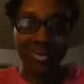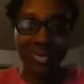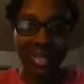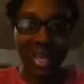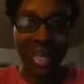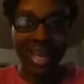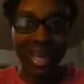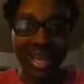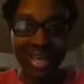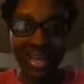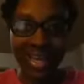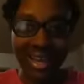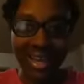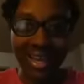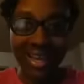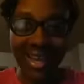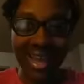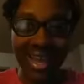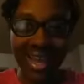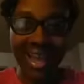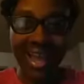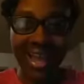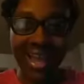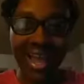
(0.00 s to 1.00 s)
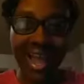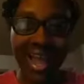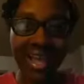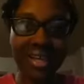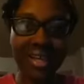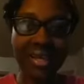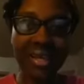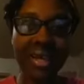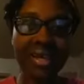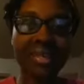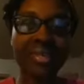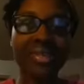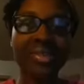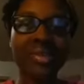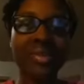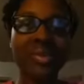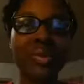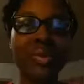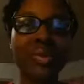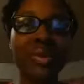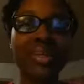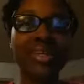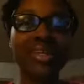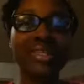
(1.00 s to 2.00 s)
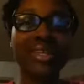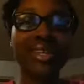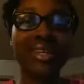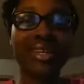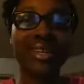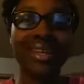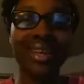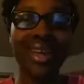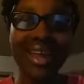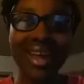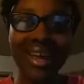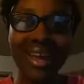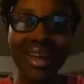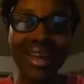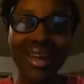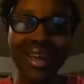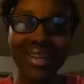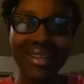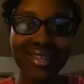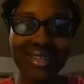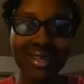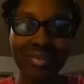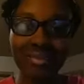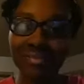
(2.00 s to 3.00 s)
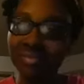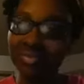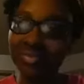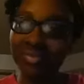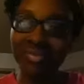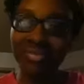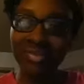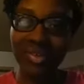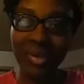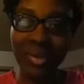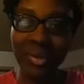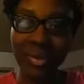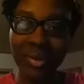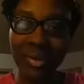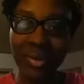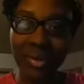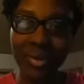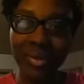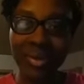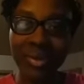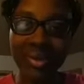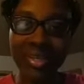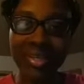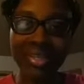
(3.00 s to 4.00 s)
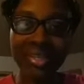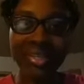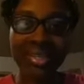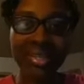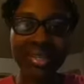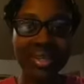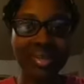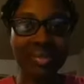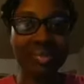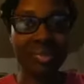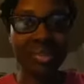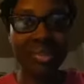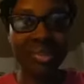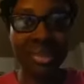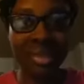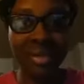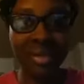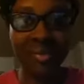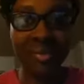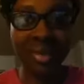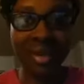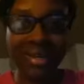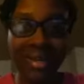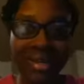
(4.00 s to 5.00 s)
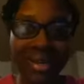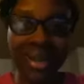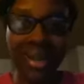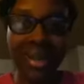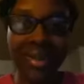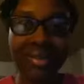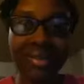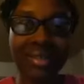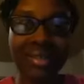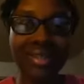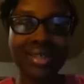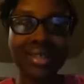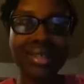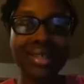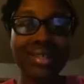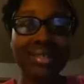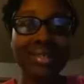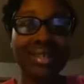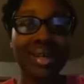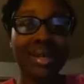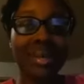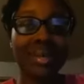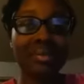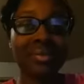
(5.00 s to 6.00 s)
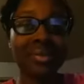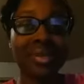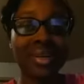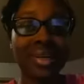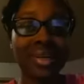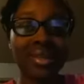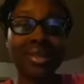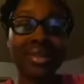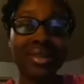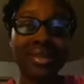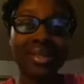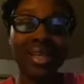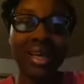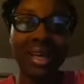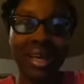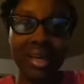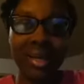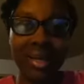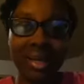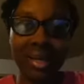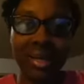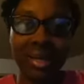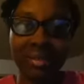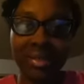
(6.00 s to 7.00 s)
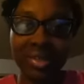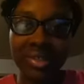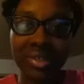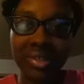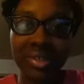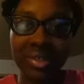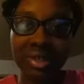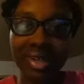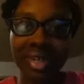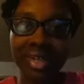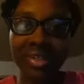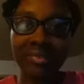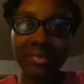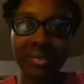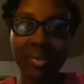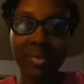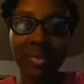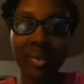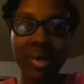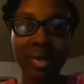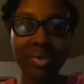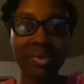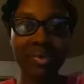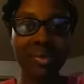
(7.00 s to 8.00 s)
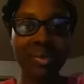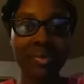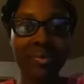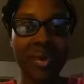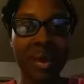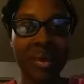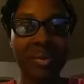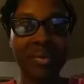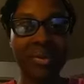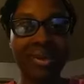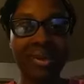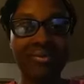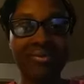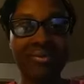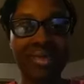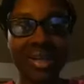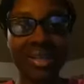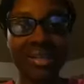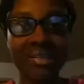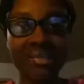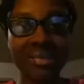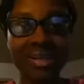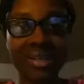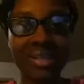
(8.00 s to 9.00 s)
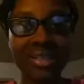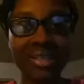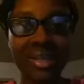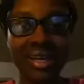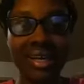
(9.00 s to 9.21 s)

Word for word: Hey, hey, hey, how you guys doing tonight? If you don't know who this is, I'm going to tell you right now. This is Kim Douglas coming to you guys from Prosperous Property Investments.